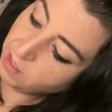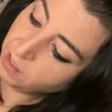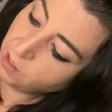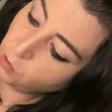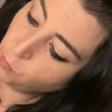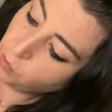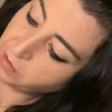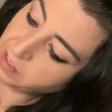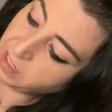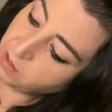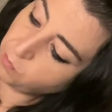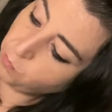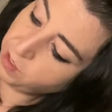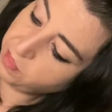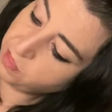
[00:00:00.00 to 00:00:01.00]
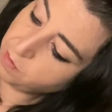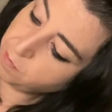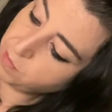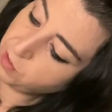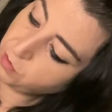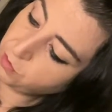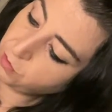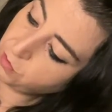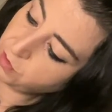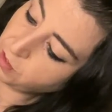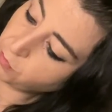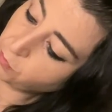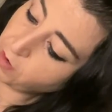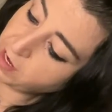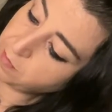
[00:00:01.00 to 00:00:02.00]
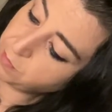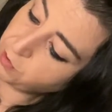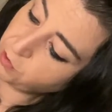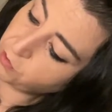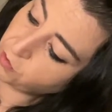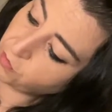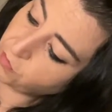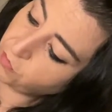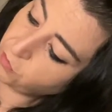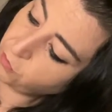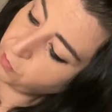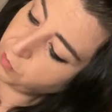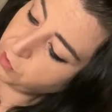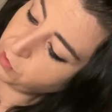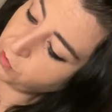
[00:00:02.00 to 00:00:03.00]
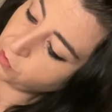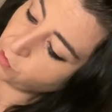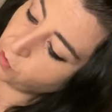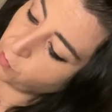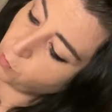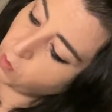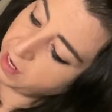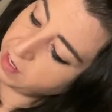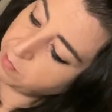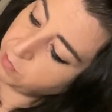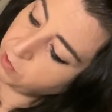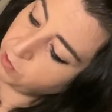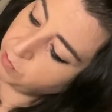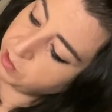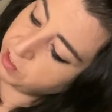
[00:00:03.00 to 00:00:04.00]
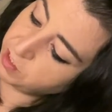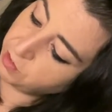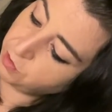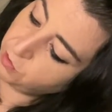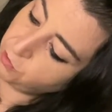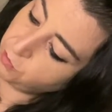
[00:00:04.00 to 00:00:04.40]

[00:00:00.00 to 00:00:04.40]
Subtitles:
Working with the moon, red moon or full moon, or white moon, which is a new